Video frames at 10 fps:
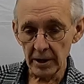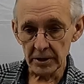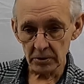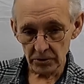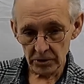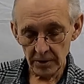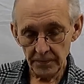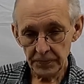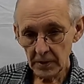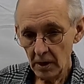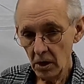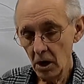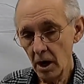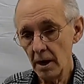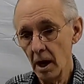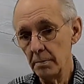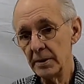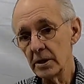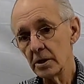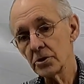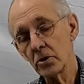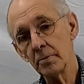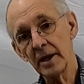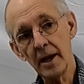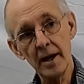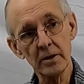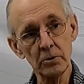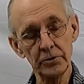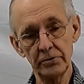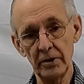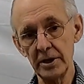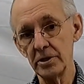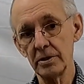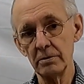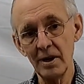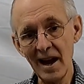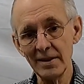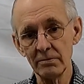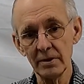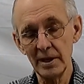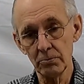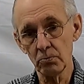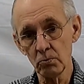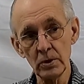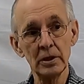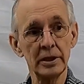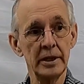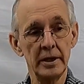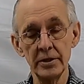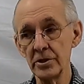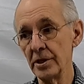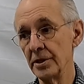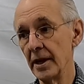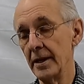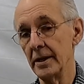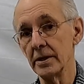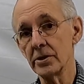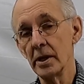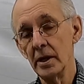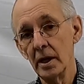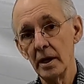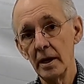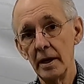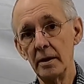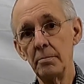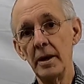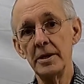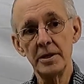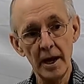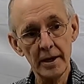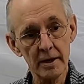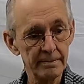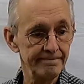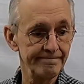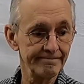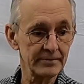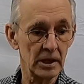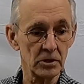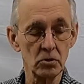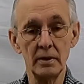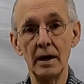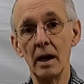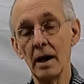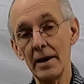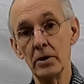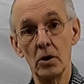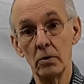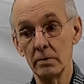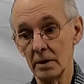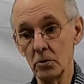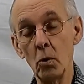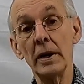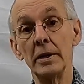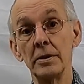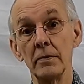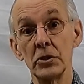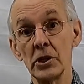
breakers, because they're a mechanical device, they're not really instantaneous. It may take, I don't know, a 20th of a